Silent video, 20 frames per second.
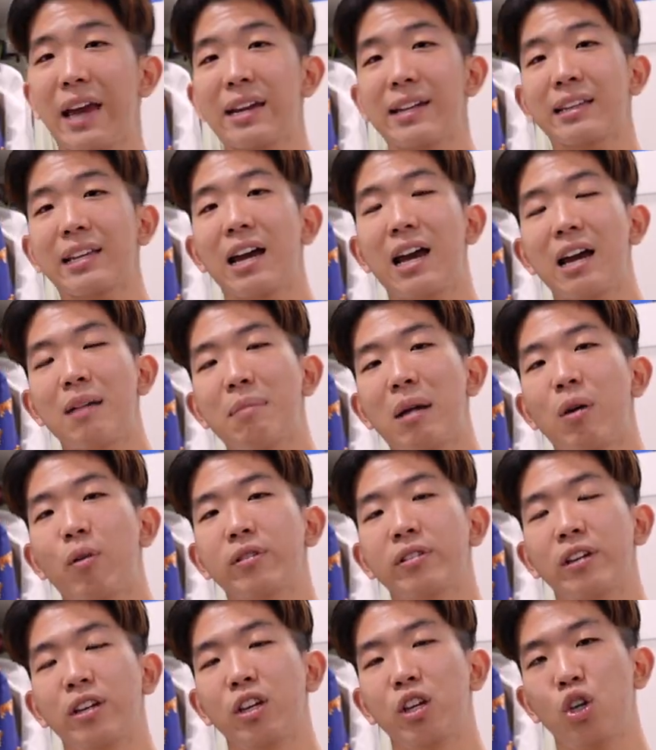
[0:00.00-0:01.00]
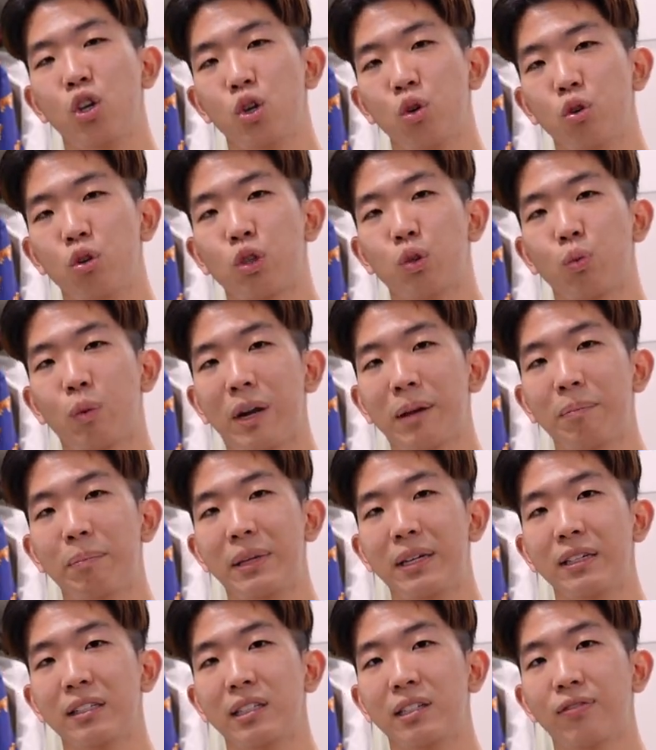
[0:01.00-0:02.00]
At the time, I was a huge One
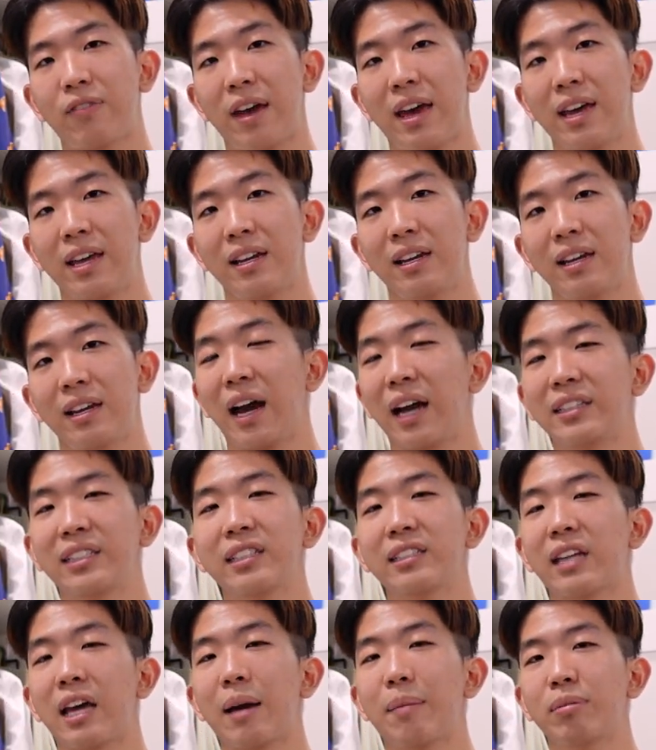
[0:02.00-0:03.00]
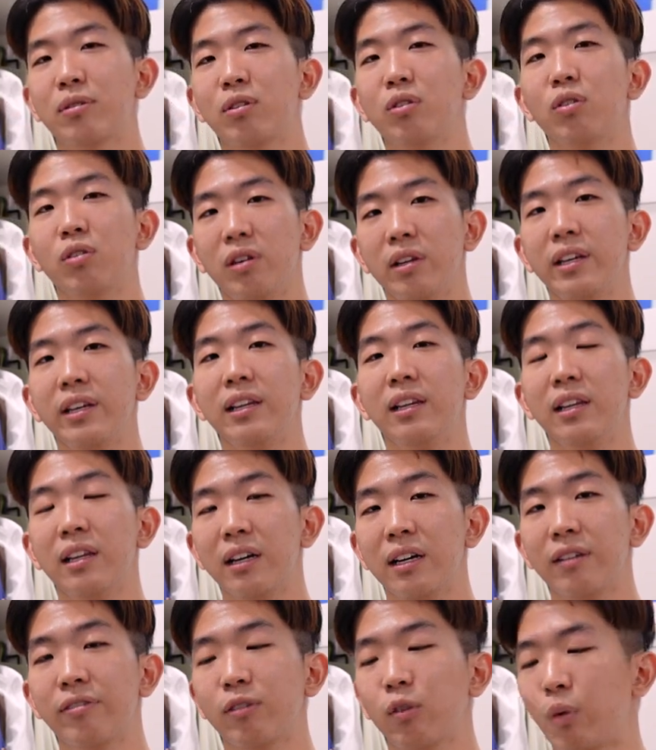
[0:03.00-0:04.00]
Piece fan. I just absolutely
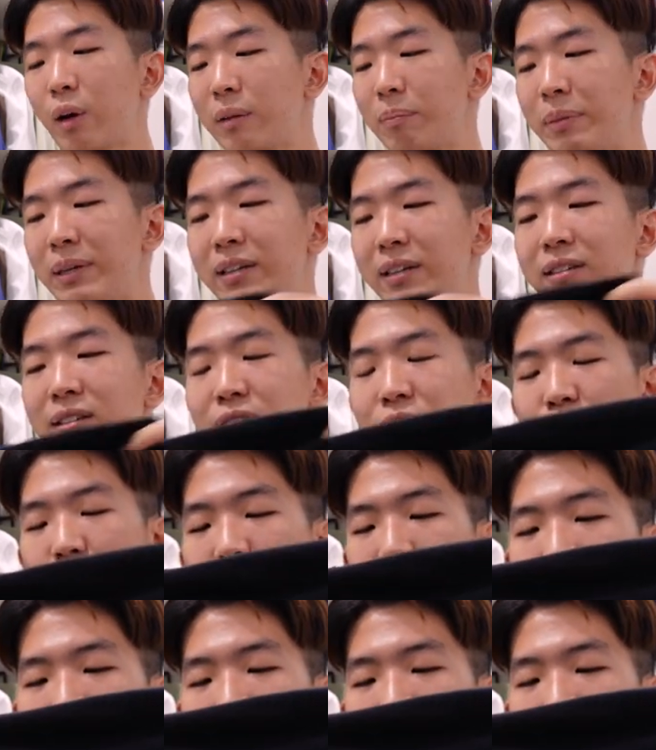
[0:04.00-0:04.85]
loved One Piece so